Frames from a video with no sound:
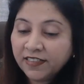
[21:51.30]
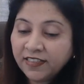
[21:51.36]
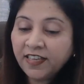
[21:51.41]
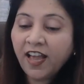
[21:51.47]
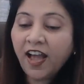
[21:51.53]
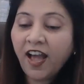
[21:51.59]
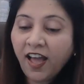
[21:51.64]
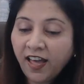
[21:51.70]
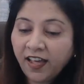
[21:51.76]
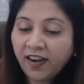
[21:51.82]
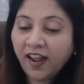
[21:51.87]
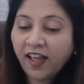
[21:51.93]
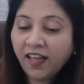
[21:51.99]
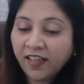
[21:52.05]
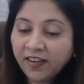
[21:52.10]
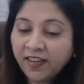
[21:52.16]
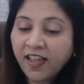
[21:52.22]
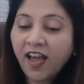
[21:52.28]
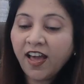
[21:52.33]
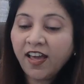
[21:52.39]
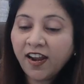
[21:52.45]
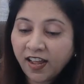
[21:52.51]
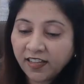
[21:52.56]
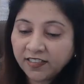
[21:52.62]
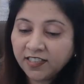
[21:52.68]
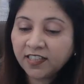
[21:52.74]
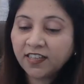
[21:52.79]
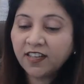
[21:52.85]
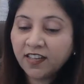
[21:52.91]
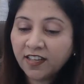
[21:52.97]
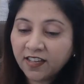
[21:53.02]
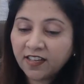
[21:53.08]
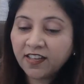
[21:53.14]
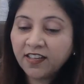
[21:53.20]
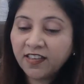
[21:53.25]
yeah, Raja.
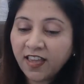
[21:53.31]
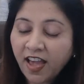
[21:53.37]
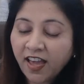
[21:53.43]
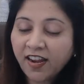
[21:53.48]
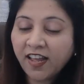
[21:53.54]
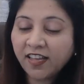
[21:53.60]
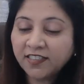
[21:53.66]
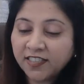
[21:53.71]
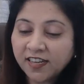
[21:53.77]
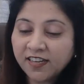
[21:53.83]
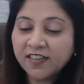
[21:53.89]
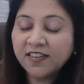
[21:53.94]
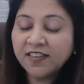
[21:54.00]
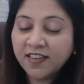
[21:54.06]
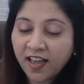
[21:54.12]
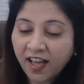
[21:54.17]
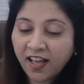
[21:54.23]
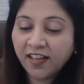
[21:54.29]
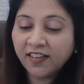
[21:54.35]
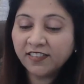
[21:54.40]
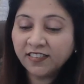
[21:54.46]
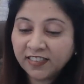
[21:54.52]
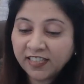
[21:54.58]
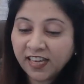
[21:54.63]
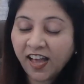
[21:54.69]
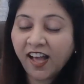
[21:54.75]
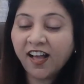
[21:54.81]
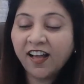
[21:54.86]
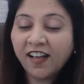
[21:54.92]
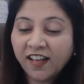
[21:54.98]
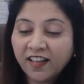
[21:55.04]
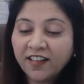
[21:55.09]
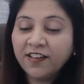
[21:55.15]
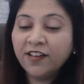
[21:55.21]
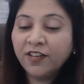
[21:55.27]
Yeah, Raja. Yeah, yeah.
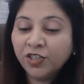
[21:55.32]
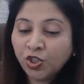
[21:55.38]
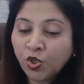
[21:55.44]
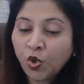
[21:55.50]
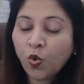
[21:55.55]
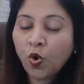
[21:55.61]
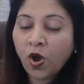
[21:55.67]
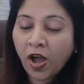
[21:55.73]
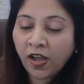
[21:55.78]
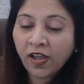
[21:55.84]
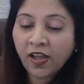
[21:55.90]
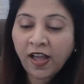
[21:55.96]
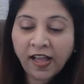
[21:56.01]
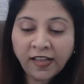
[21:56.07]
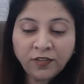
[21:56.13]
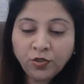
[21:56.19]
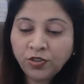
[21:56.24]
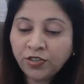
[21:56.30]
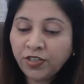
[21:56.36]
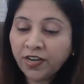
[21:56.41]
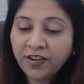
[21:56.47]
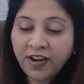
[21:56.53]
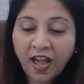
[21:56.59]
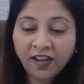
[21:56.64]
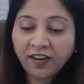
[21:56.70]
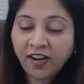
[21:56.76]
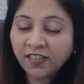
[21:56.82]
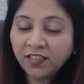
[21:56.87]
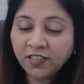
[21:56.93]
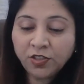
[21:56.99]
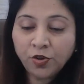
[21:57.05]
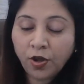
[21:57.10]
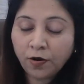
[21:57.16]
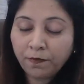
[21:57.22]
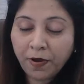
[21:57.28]
So, as you said,
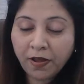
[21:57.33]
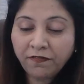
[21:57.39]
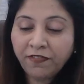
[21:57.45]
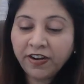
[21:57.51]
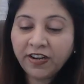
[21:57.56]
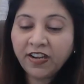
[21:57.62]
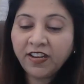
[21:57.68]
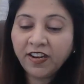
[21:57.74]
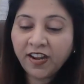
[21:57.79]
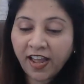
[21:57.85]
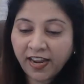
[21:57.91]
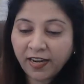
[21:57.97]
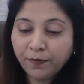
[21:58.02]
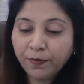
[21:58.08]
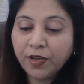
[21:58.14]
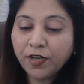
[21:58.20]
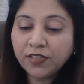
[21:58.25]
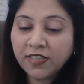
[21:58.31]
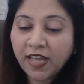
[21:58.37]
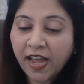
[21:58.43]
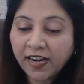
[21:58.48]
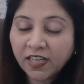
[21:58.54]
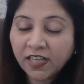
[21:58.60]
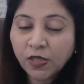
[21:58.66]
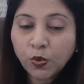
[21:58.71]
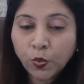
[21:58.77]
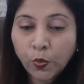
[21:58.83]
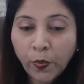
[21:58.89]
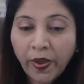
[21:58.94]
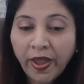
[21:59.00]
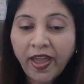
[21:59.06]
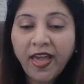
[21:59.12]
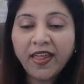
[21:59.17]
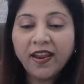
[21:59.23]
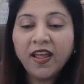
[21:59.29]
Nagarajan, you are perfectly right, because that is
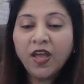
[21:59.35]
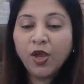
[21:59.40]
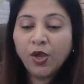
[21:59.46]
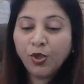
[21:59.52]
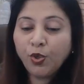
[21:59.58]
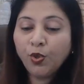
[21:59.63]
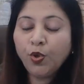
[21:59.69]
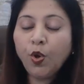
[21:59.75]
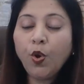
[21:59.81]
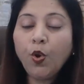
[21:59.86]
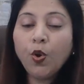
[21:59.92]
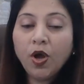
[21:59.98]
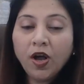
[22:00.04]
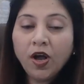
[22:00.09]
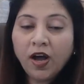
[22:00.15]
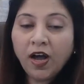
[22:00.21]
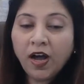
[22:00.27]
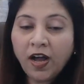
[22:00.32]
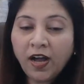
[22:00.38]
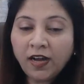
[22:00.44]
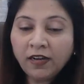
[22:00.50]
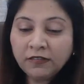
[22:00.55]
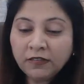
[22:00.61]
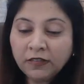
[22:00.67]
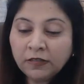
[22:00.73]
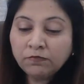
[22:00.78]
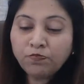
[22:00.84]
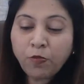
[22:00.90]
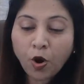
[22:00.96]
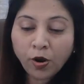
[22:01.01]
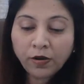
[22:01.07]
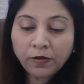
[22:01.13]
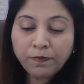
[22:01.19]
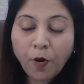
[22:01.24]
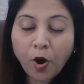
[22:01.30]
where,
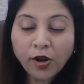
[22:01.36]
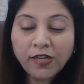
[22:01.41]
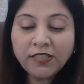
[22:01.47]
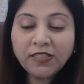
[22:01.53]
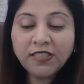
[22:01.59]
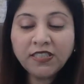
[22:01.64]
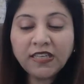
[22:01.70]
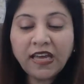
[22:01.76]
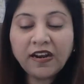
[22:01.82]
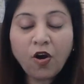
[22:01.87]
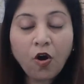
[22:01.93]
policies are